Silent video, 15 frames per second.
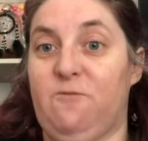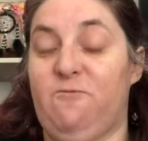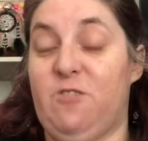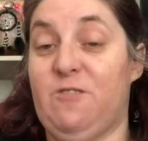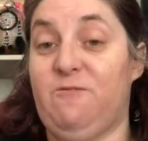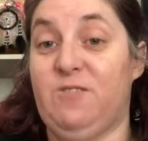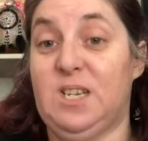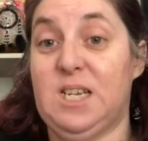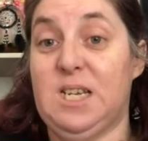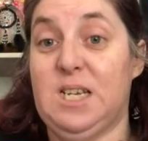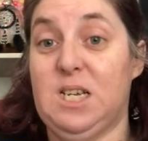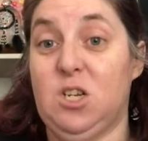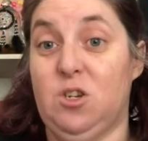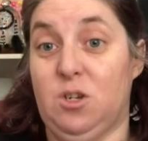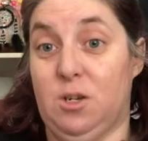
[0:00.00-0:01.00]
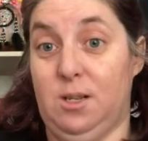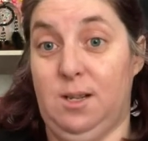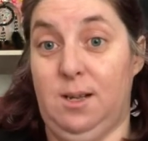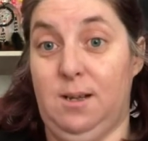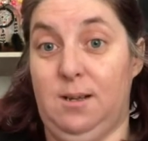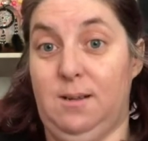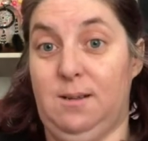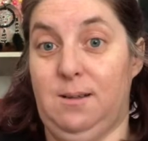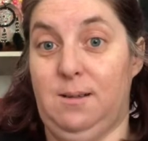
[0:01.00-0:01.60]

$15